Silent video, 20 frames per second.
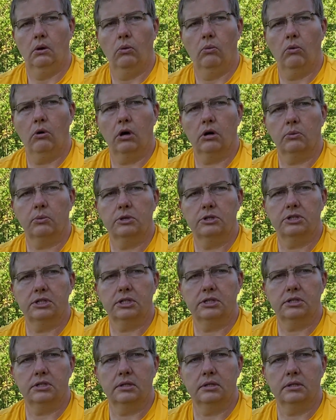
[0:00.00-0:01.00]
water
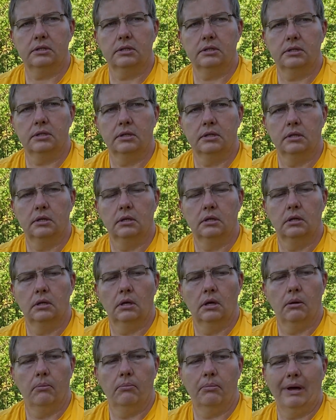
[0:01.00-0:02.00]
resistance,
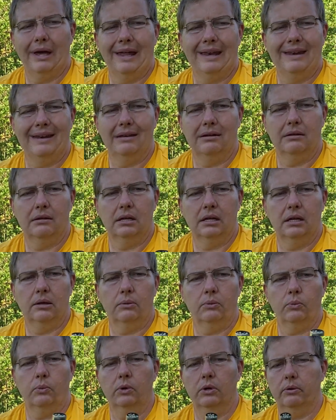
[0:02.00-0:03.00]
but it
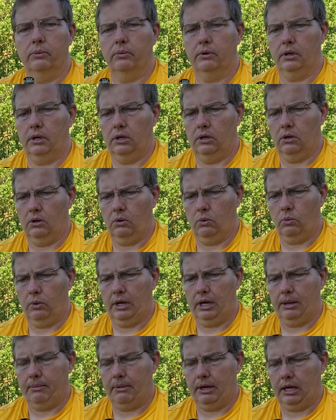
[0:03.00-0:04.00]
will in no
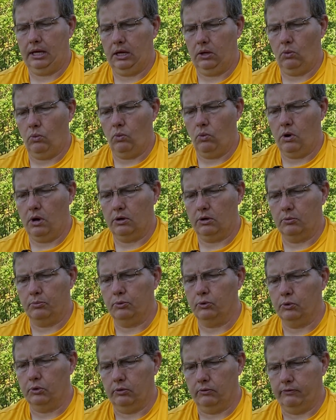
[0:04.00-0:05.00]
way make it
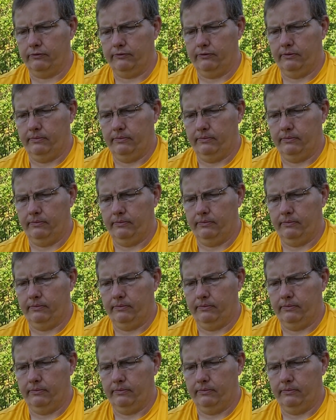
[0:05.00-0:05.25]
waterproof.